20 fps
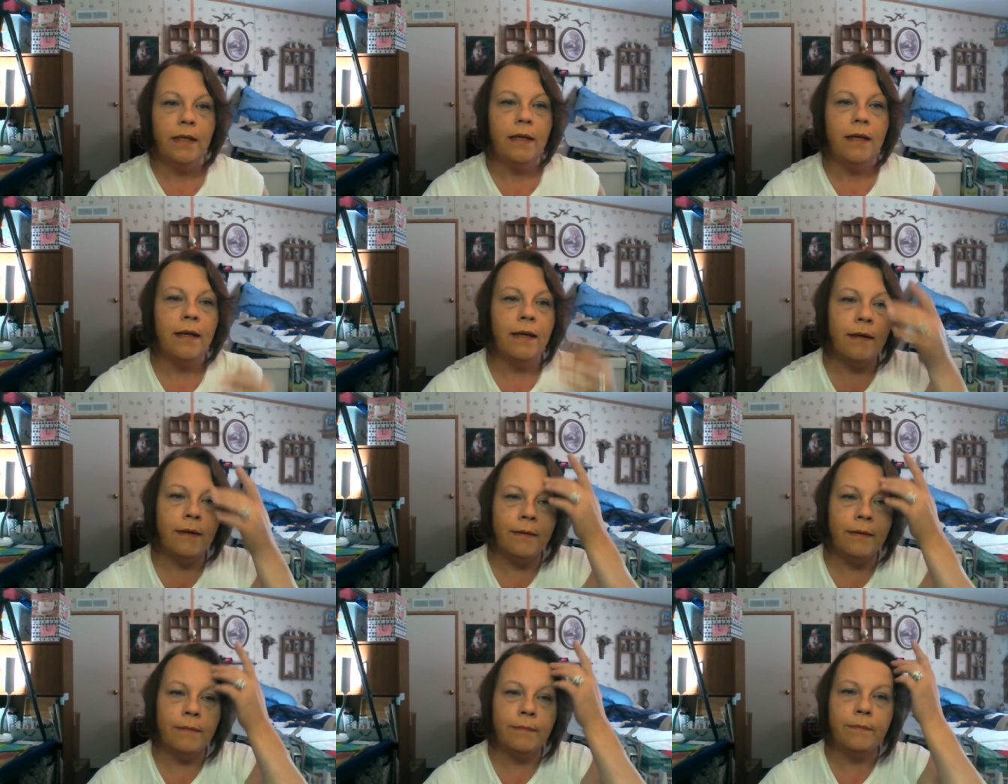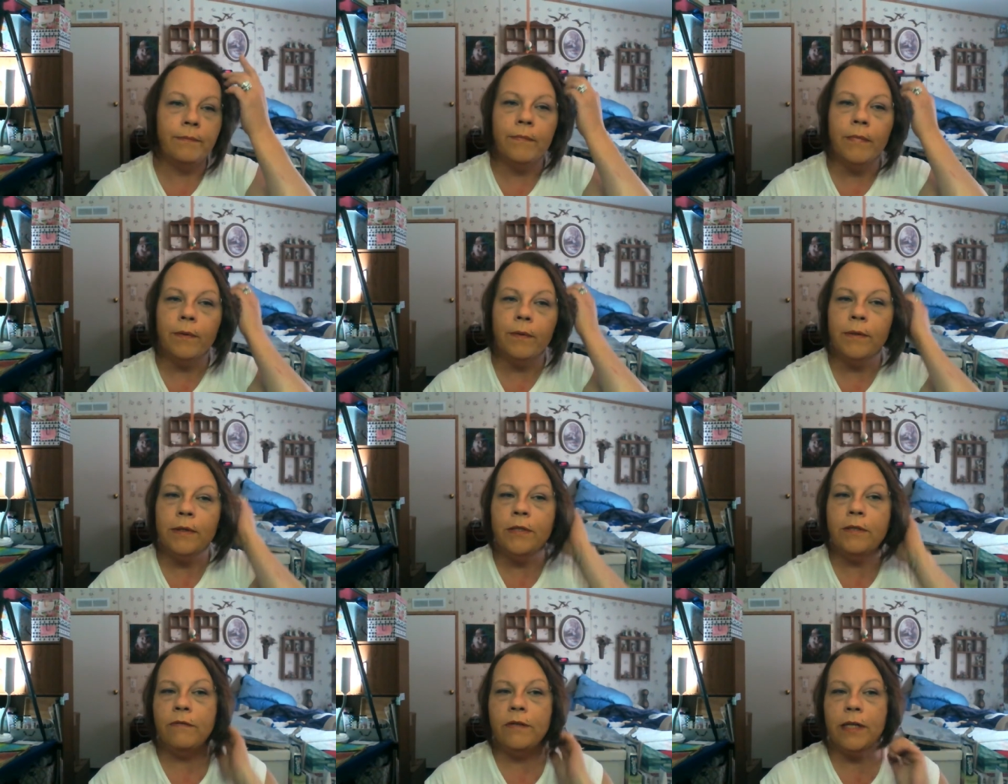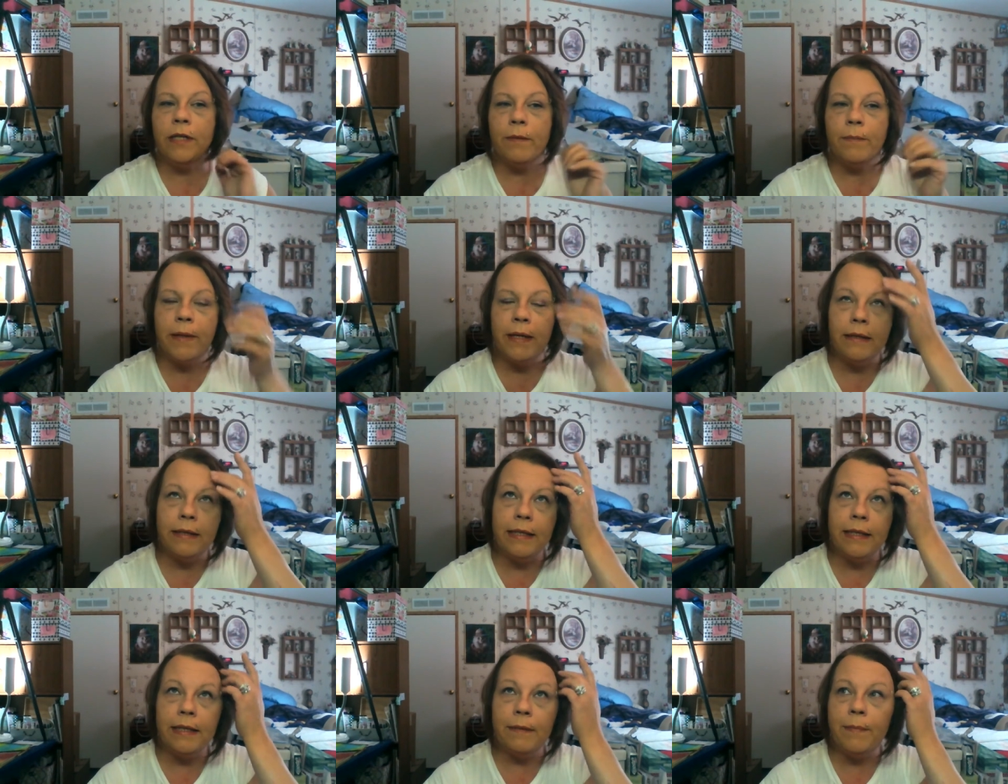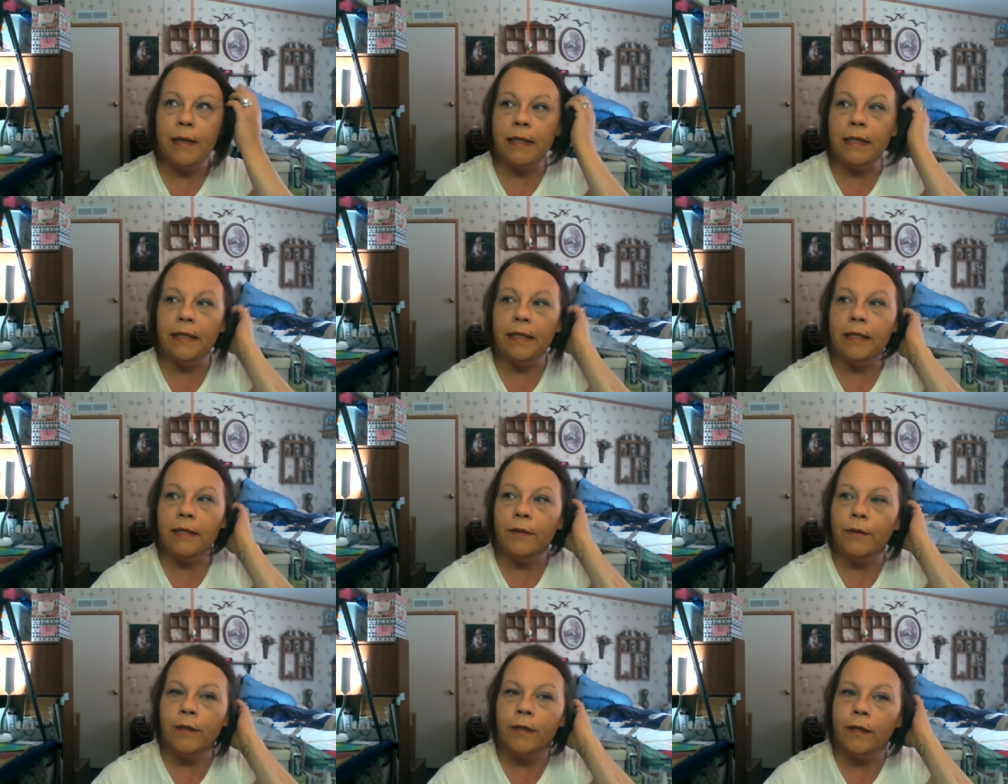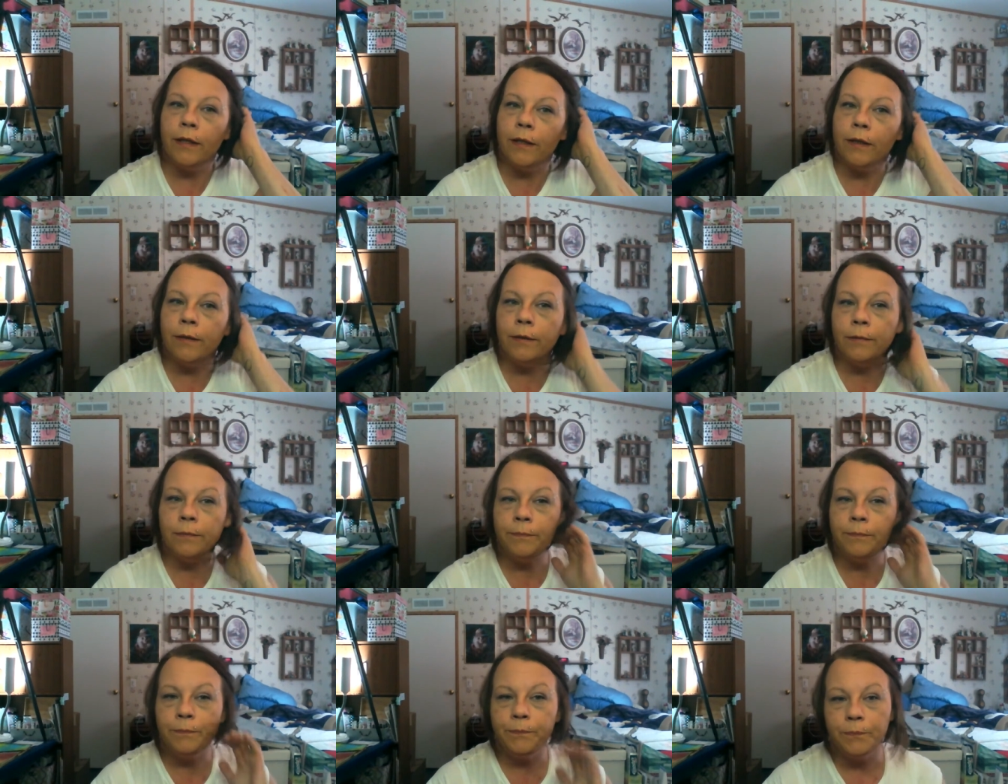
Um, I watched a video by a lady about a year ago,